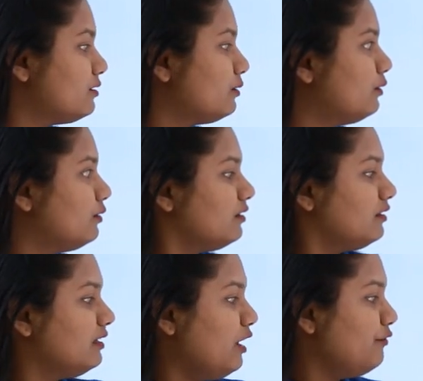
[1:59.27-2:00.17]

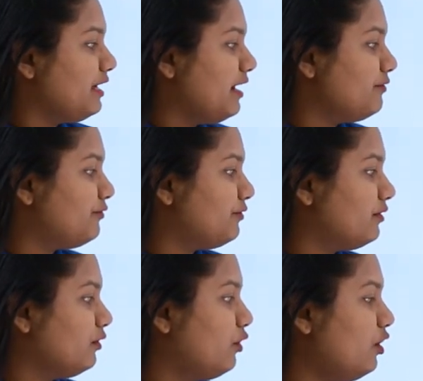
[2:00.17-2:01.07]
So now we have
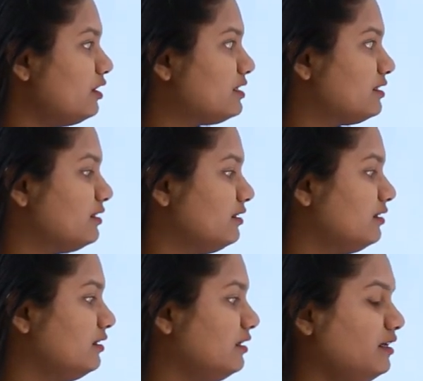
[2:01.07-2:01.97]
got
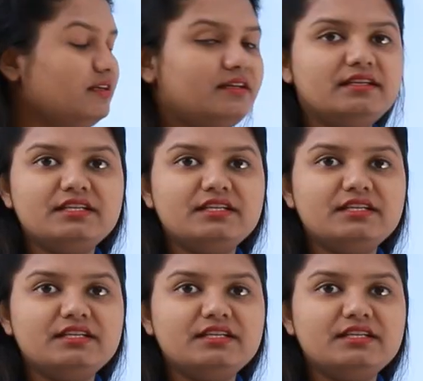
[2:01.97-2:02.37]
the